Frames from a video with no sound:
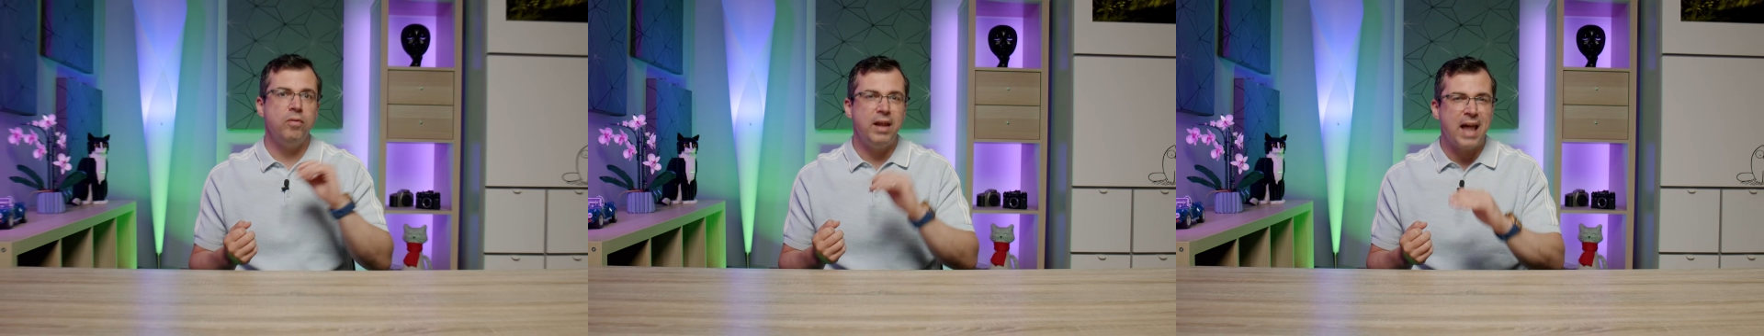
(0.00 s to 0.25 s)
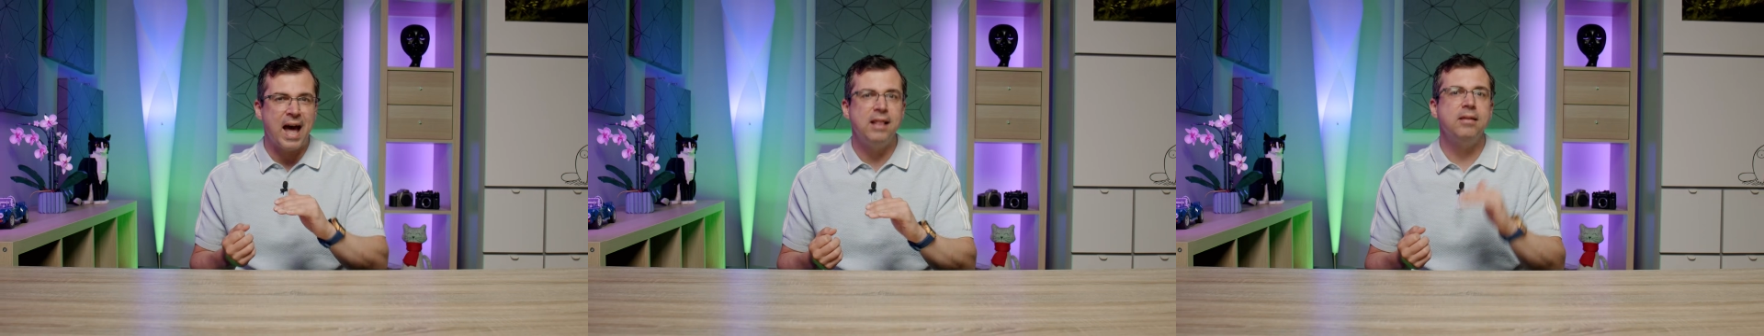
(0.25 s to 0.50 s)
will
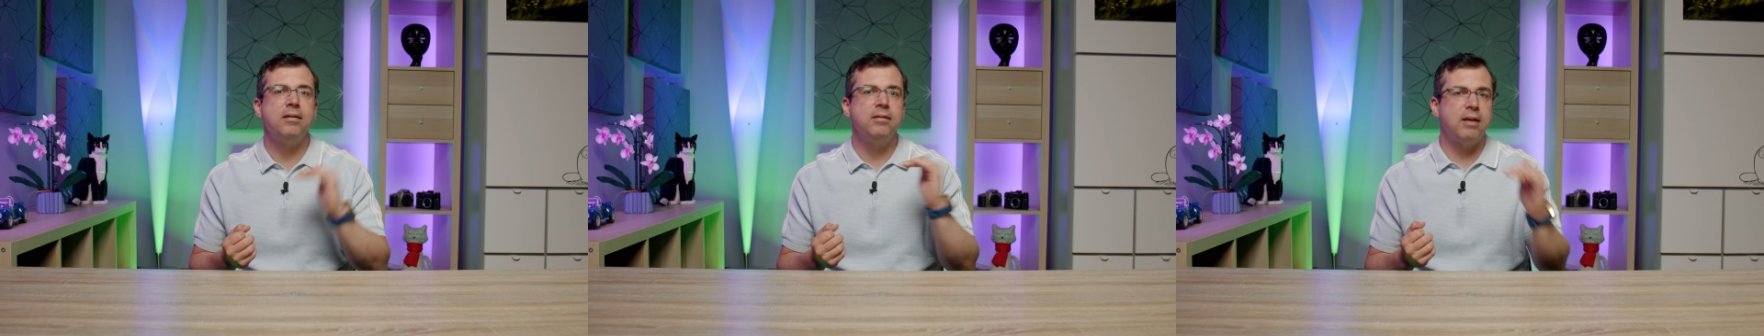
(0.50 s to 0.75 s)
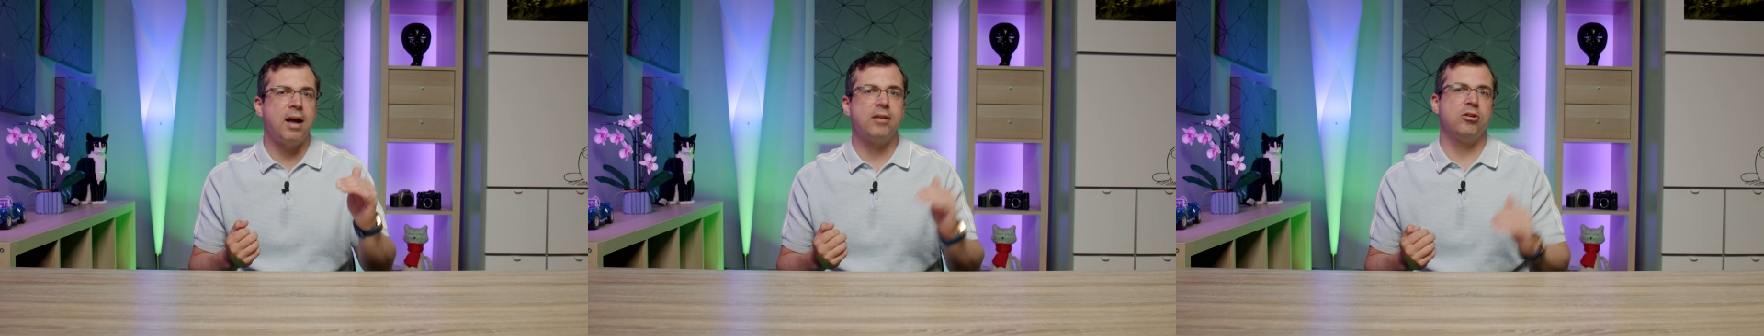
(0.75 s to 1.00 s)
handle
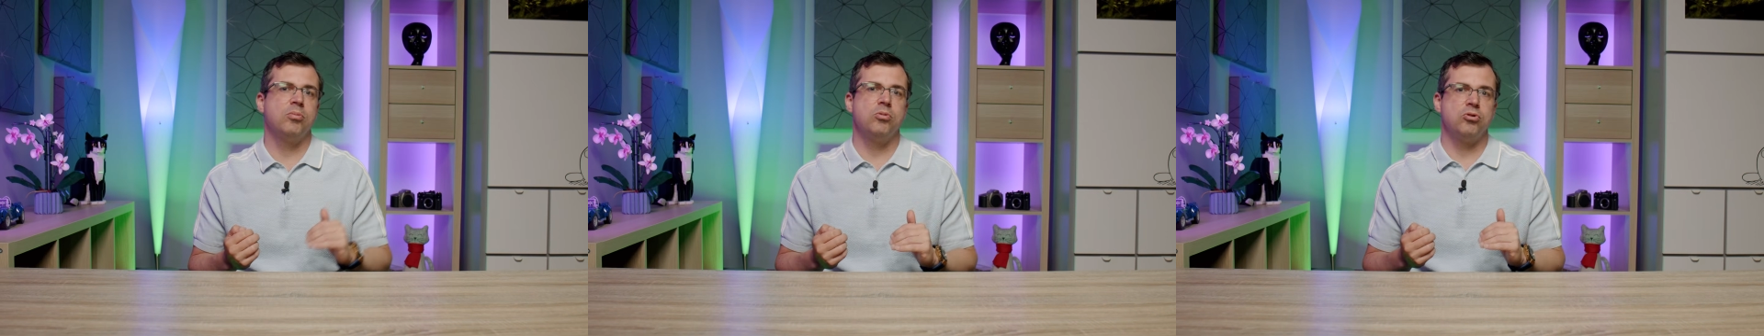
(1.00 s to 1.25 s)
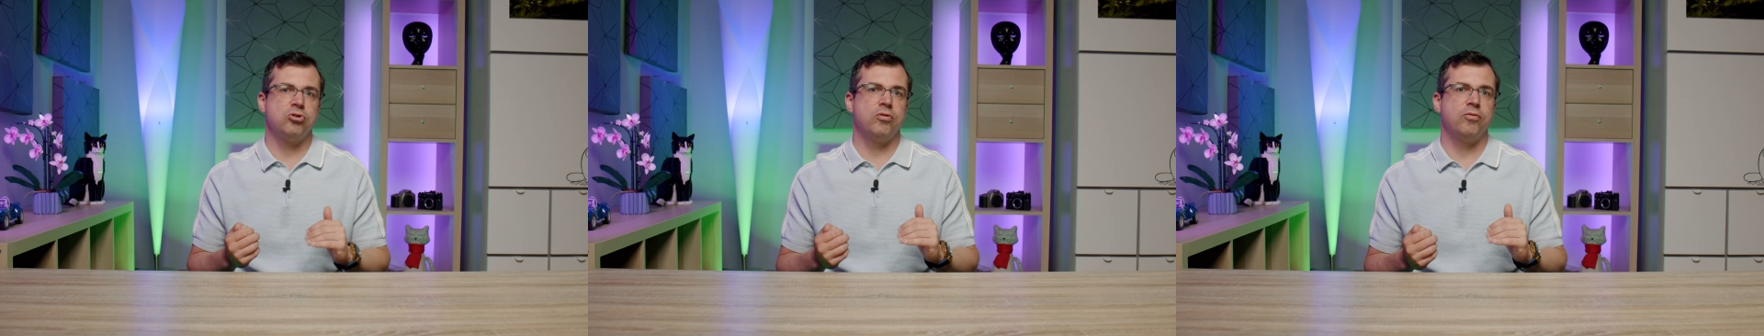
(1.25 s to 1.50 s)
the
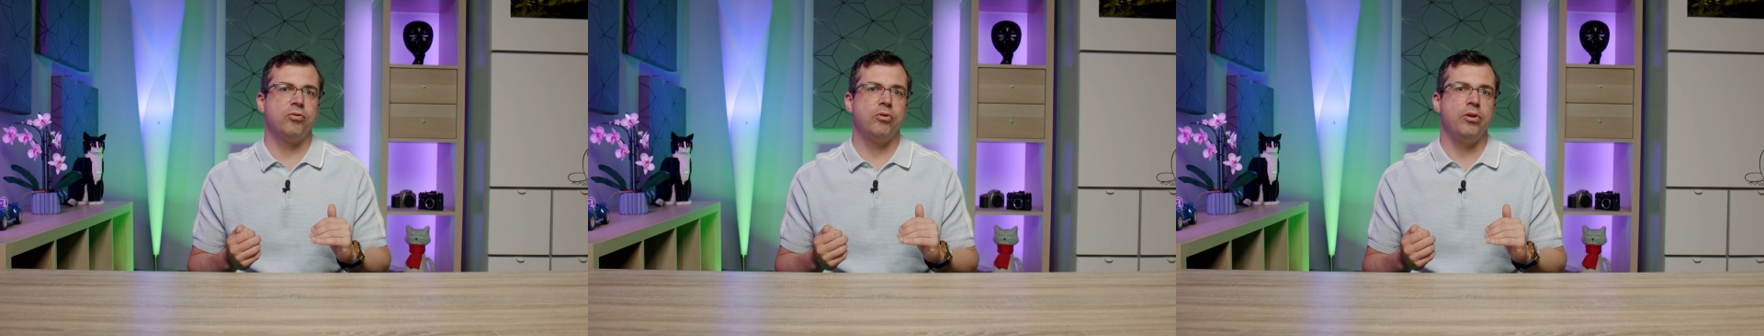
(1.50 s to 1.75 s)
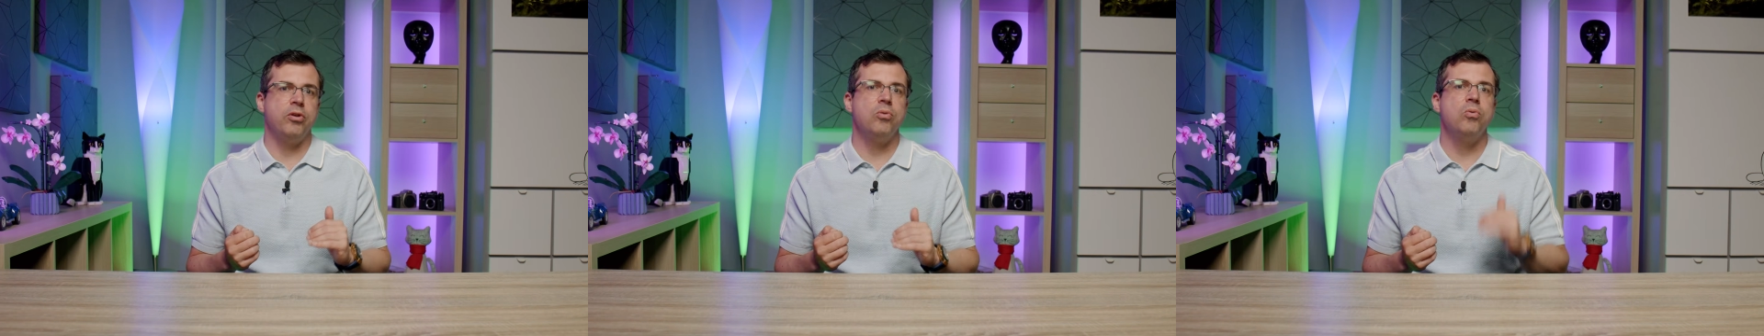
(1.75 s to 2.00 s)
attribution for
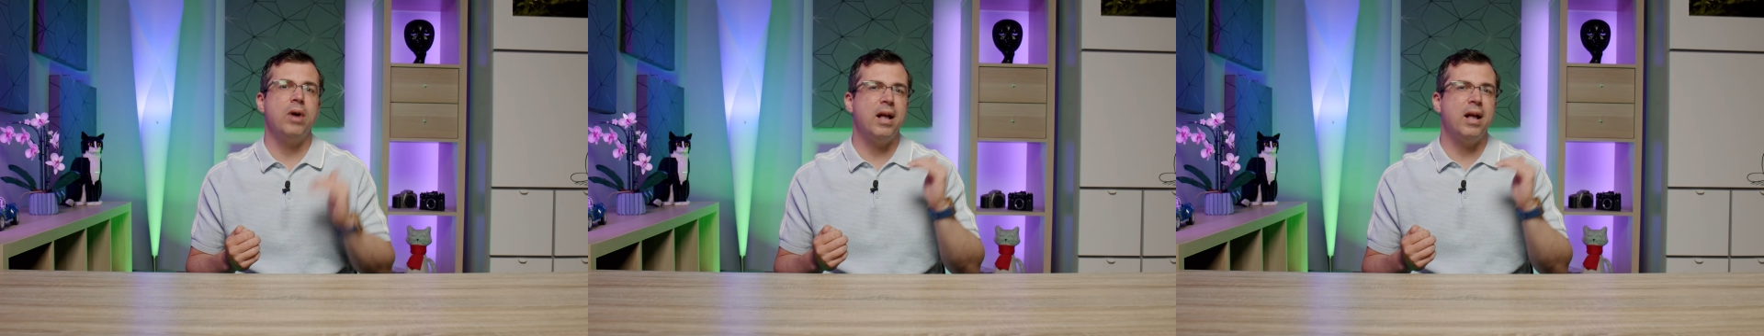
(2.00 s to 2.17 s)
you,